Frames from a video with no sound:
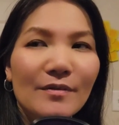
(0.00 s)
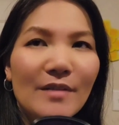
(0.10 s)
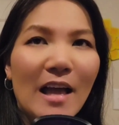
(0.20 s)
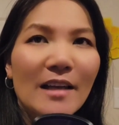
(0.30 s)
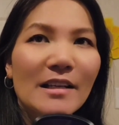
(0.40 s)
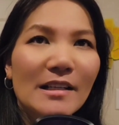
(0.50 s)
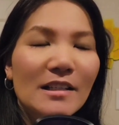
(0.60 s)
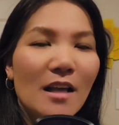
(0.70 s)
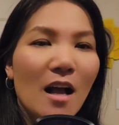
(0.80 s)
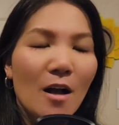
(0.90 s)
that
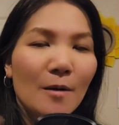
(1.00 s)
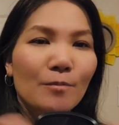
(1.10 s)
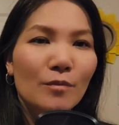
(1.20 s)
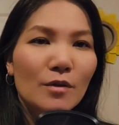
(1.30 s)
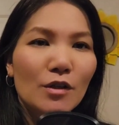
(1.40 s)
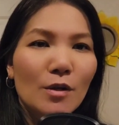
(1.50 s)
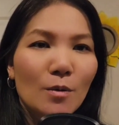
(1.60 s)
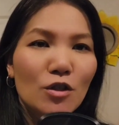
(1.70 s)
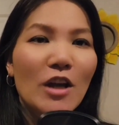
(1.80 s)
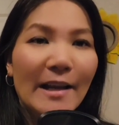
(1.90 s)
is um you
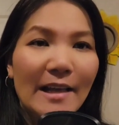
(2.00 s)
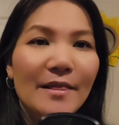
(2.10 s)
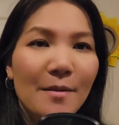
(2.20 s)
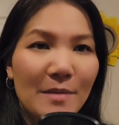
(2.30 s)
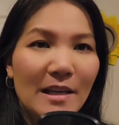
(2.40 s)
know checking them